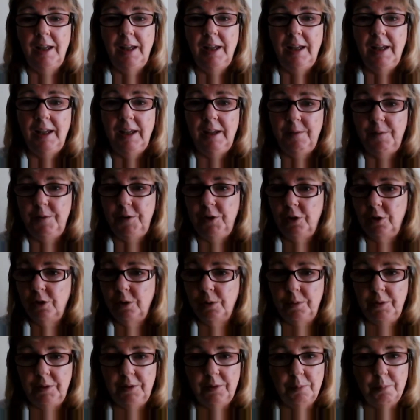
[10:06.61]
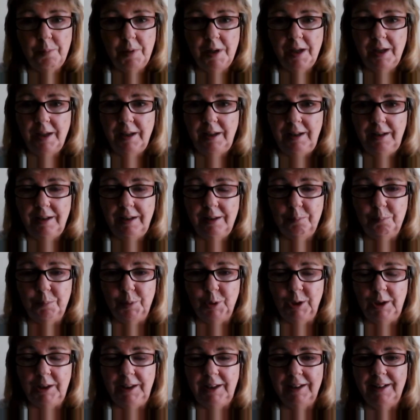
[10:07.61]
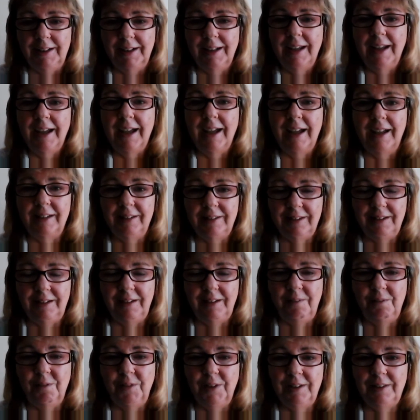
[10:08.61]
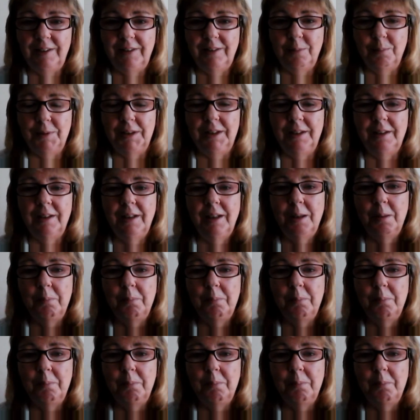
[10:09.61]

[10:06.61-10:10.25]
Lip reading: If you're going to buy bullion as an investment,